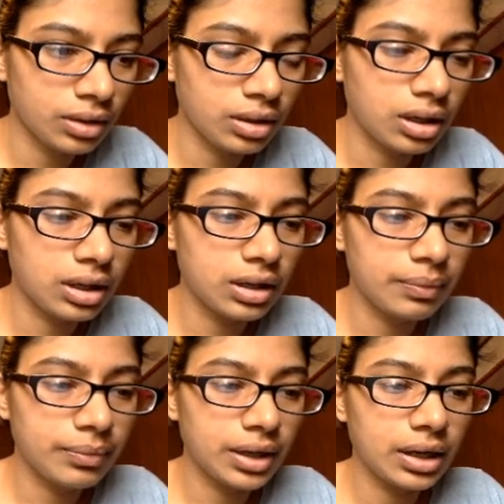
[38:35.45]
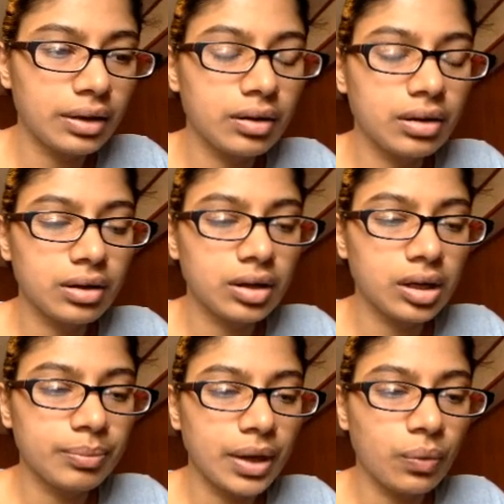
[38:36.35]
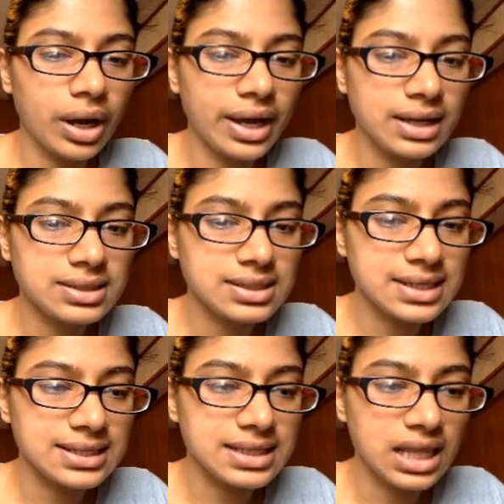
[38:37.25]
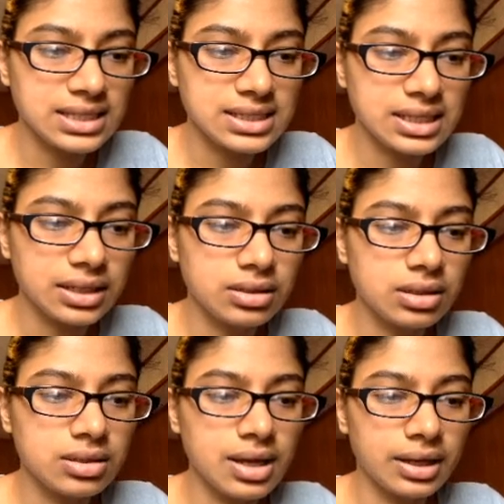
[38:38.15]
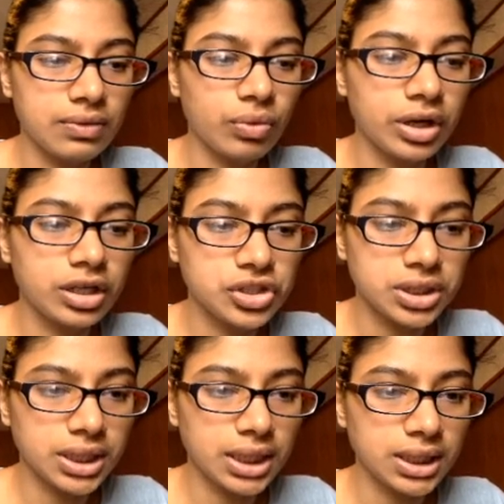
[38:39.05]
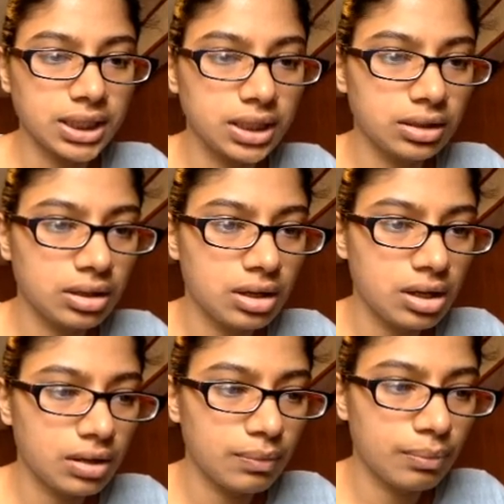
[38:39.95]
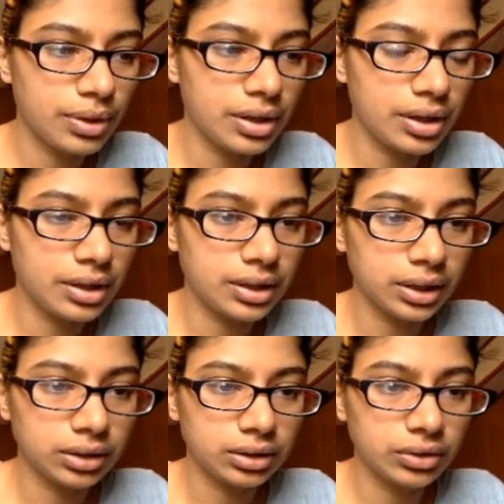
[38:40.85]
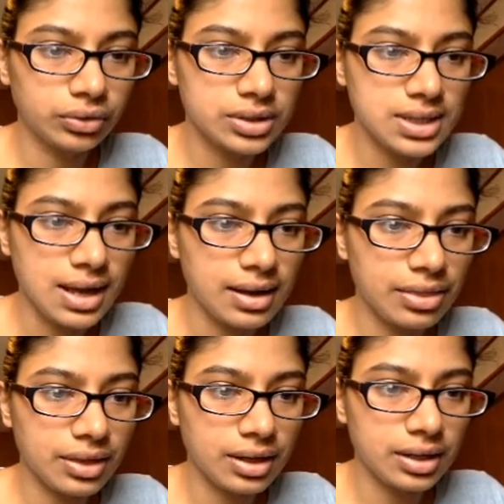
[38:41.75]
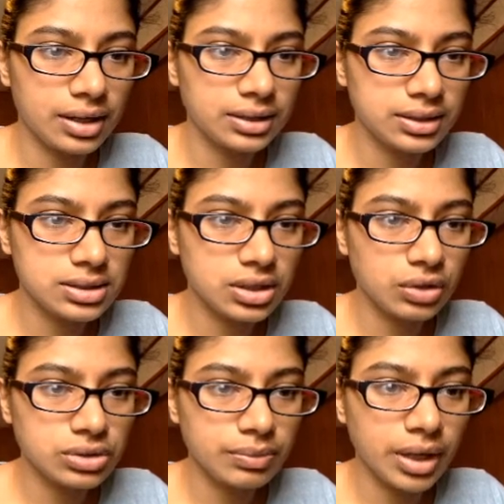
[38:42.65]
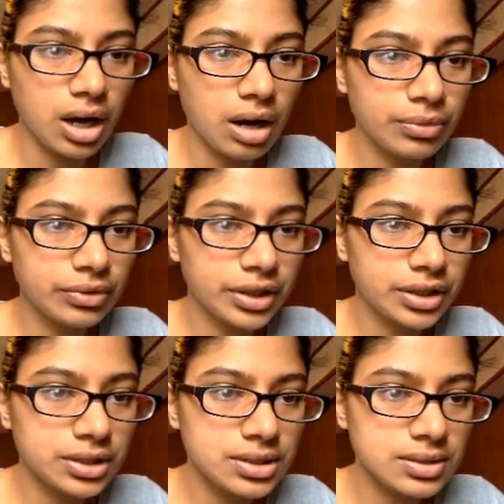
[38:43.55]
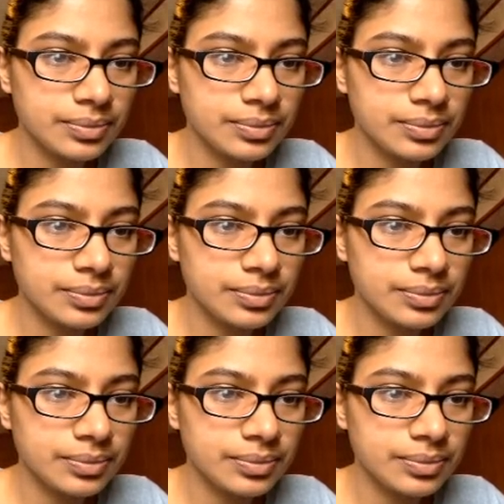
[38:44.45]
My y-axis is less than negative 180. But in order to add that, I need to go to my operators.